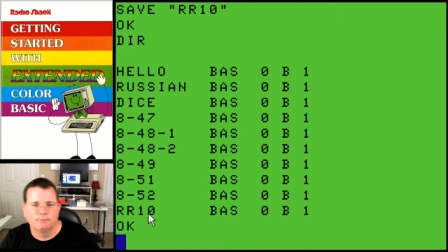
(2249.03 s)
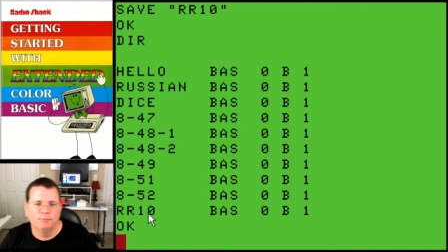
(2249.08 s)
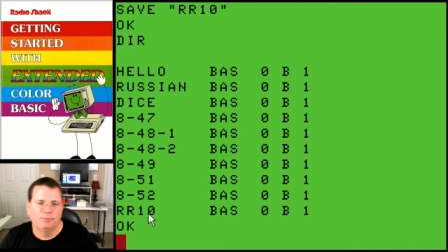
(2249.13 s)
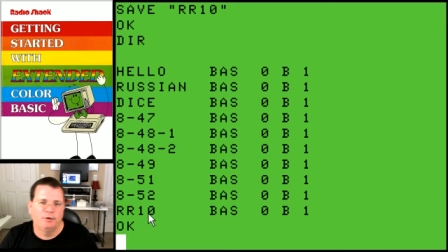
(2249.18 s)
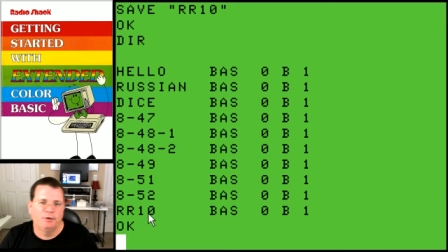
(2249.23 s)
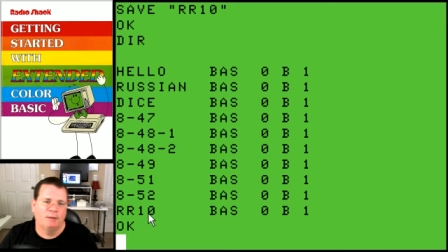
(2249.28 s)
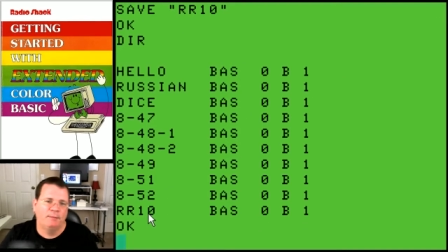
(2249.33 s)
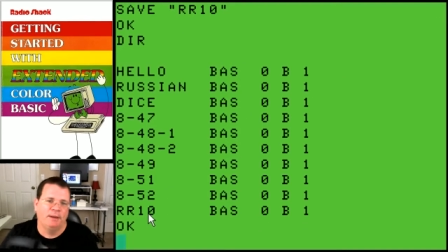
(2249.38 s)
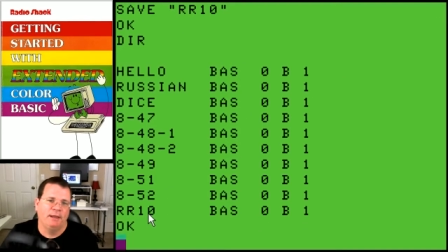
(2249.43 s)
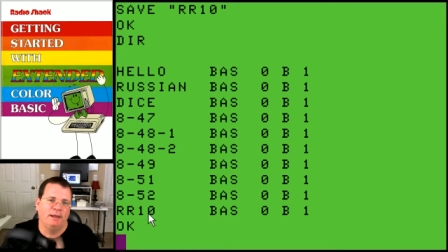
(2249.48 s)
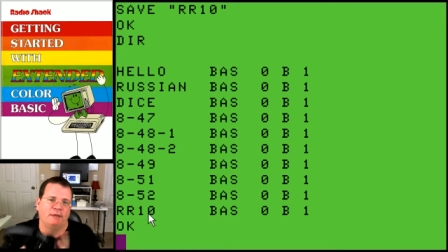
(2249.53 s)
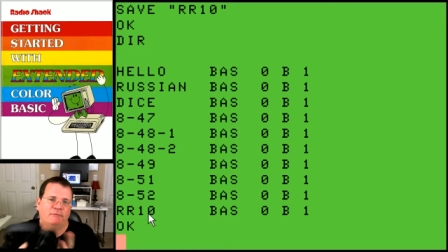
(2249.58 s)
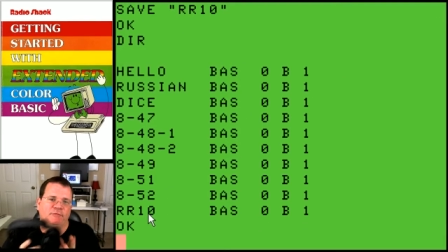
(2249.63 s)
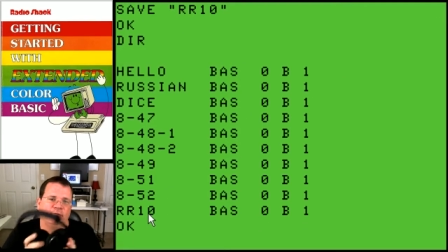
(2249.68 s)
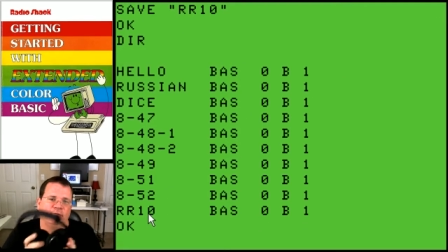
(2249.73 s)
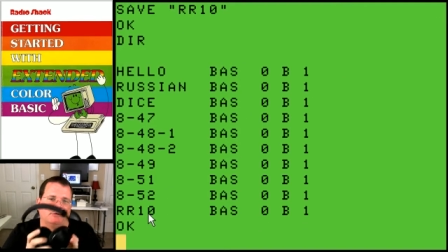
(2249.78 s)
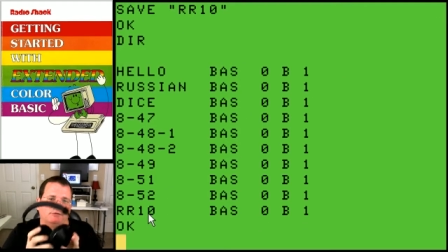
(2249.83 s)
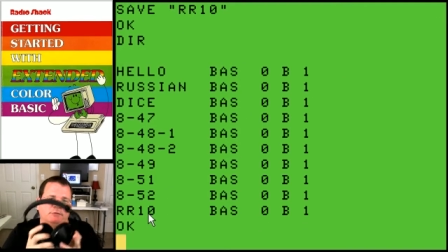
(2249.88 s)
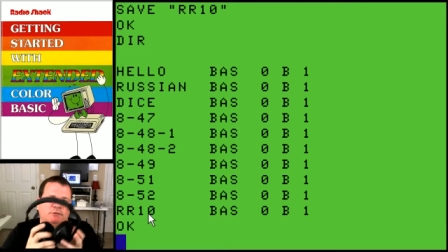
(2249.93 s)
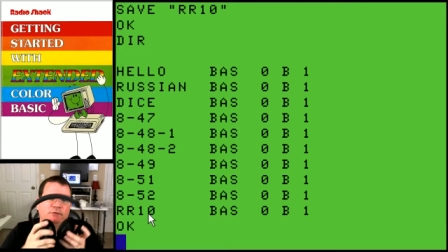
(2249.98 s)
Put on my
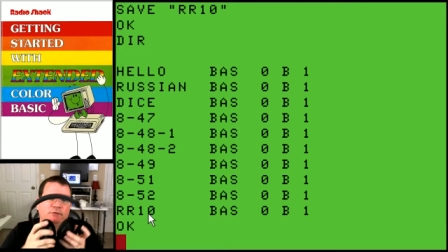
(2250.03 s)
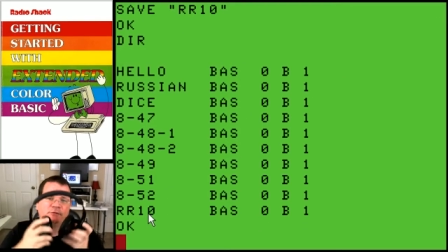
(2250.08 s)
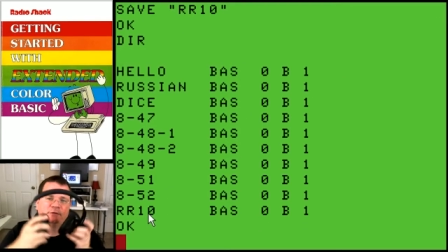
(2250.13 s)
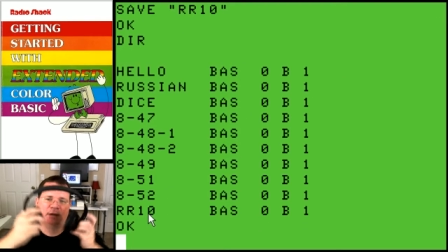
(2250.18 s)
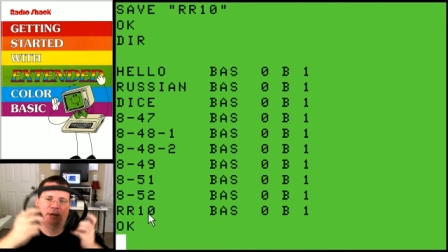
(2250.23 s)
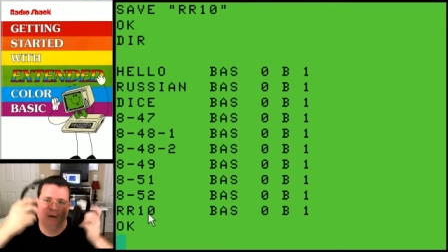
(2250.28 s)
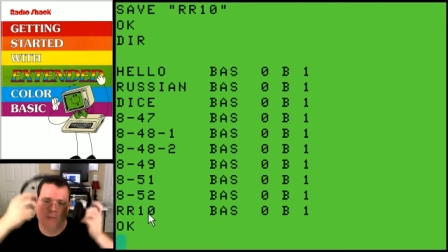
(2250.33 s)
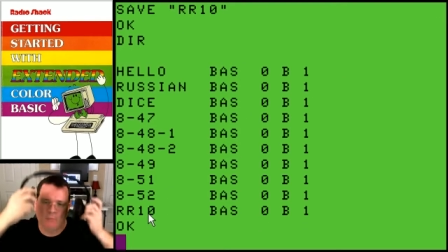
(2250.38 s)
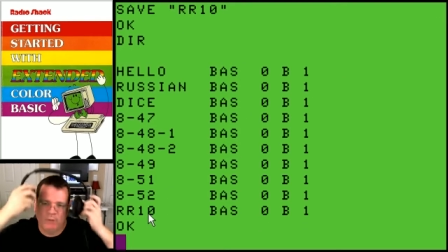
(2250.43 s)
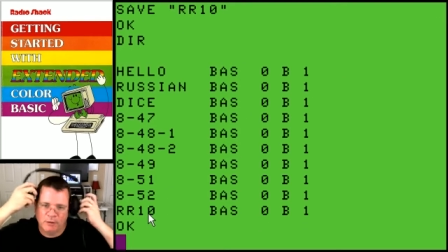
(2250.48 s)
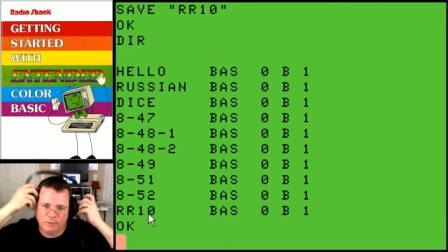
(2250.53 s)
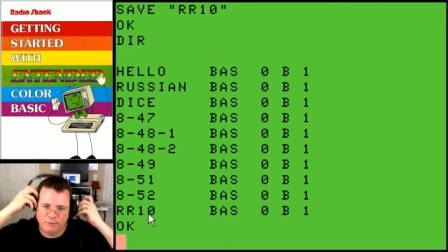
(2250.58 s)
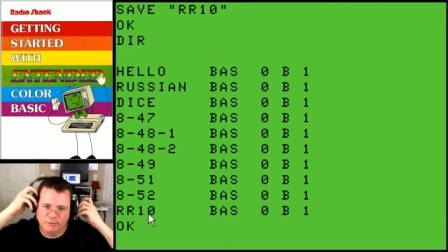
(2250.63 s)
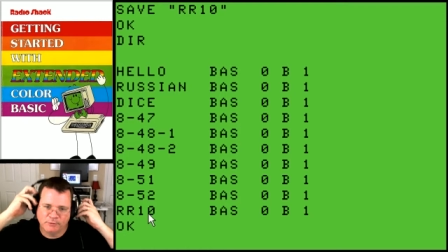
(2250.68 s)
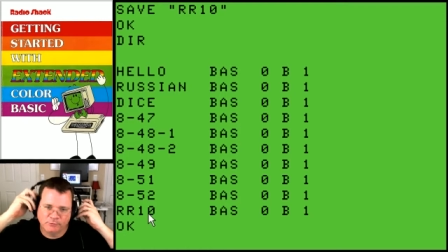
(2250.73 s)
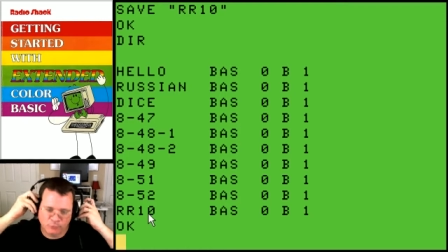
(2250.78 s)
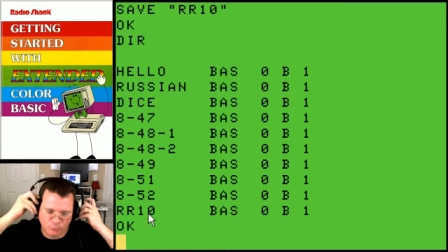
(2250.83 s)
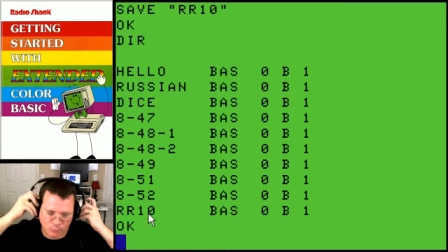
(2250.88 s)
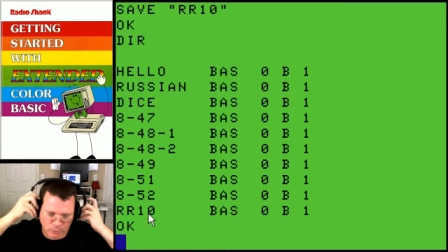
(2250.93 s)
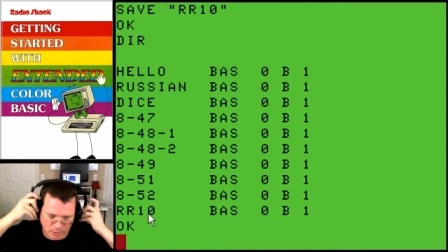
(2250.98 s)
headphones, let's see how well
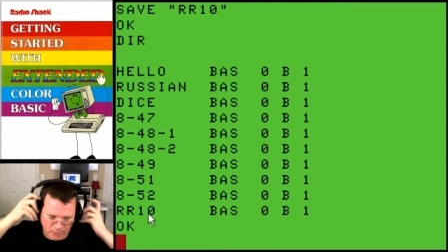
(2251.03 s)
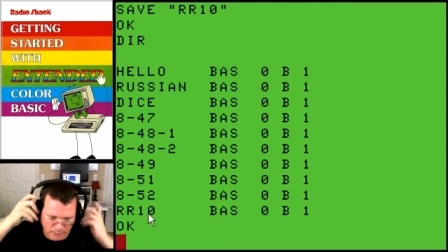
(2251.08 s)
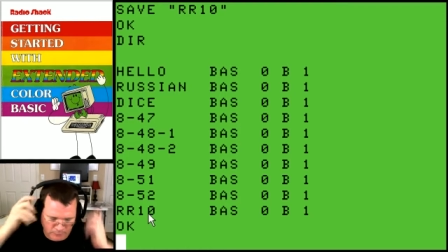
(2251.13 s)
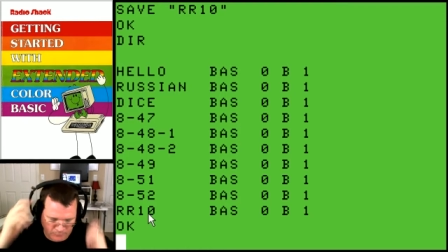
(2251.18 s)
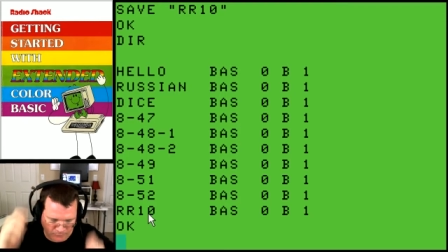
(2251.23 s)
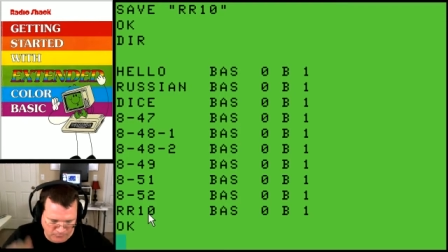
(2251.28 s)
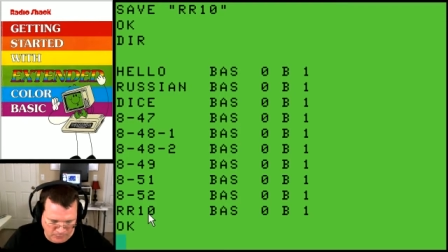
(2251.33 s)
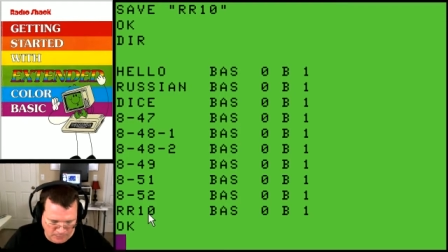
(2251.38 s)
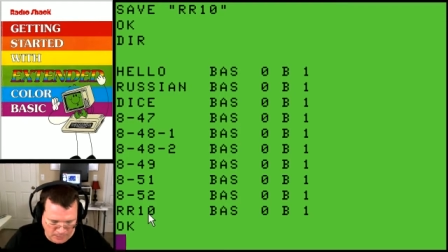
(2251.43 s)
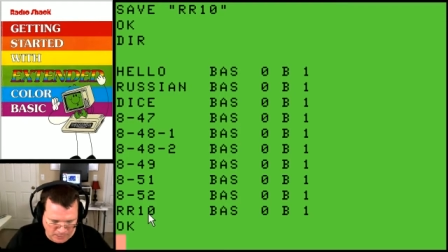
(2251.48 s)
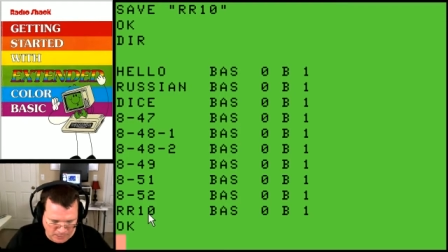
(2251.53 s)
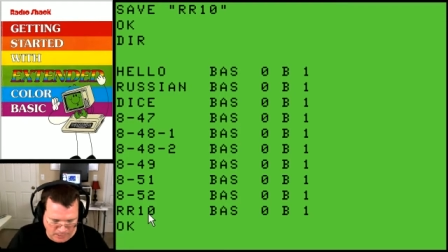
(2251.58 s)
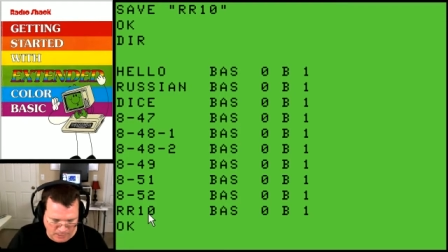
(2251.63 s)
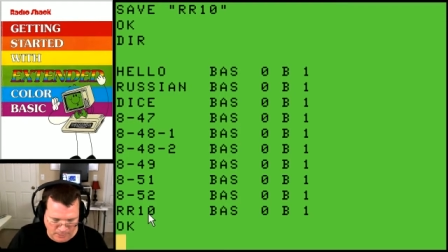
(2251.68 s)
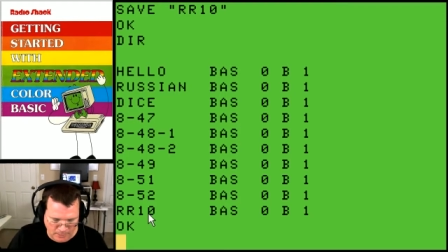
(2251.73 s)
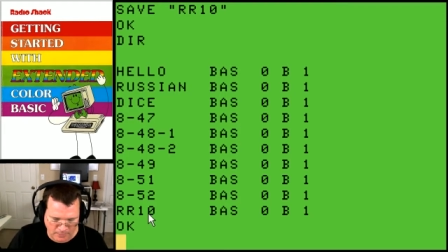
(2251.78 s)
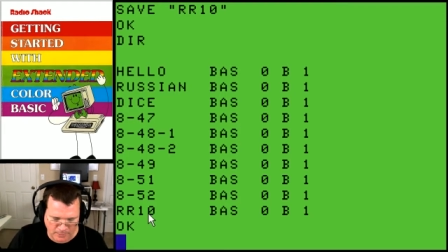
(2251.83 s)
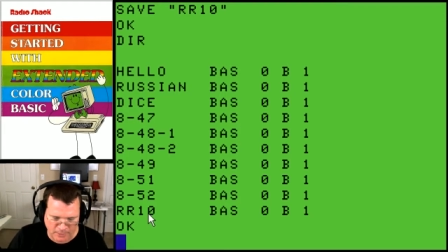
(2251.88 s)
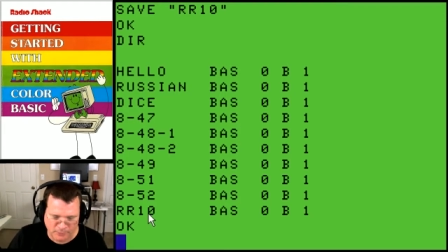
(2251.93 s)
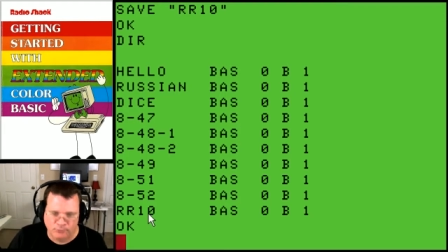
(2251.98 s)
this works.
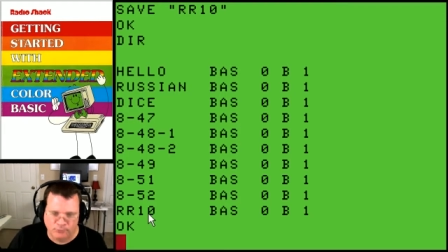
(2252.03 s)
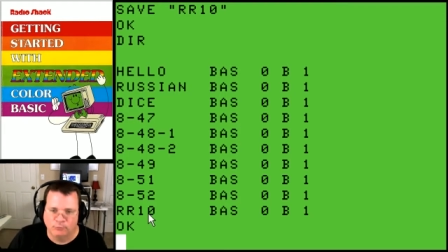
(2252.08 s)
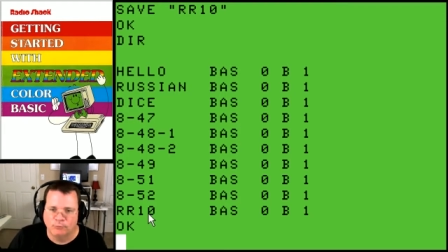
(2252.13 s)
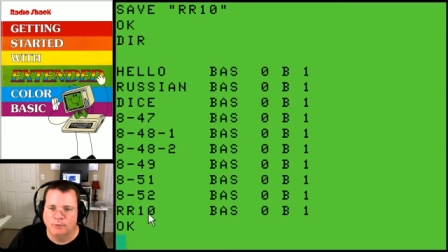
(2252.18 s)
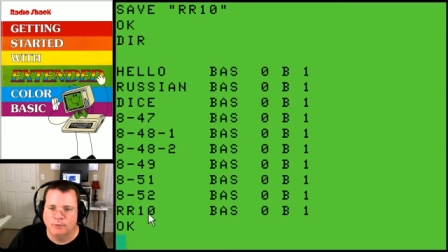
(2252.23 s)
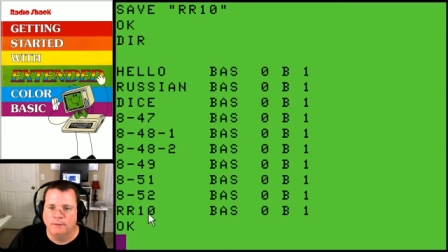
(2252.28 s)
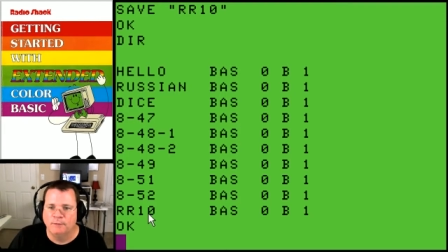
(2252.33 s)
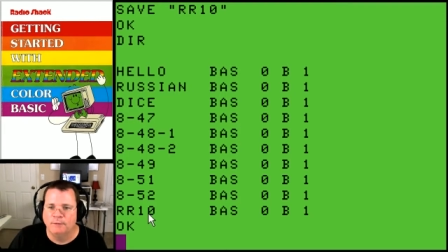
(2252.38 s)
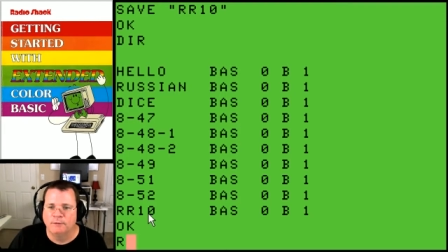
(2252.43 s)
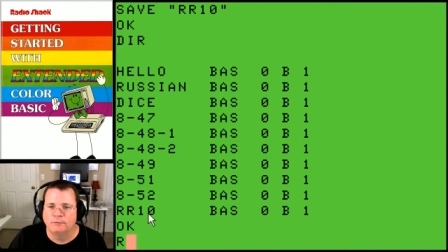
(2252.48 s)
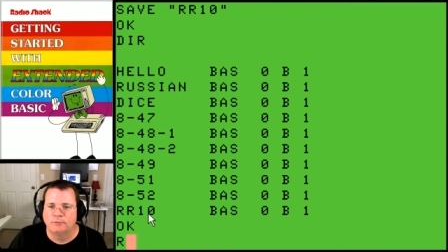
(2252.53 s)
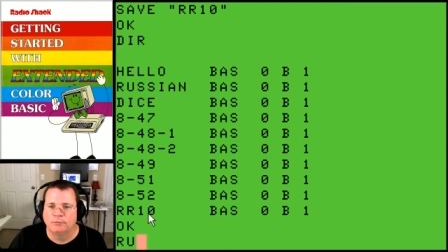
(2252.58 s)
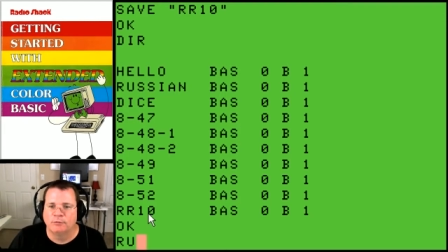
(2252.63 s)
Let's run this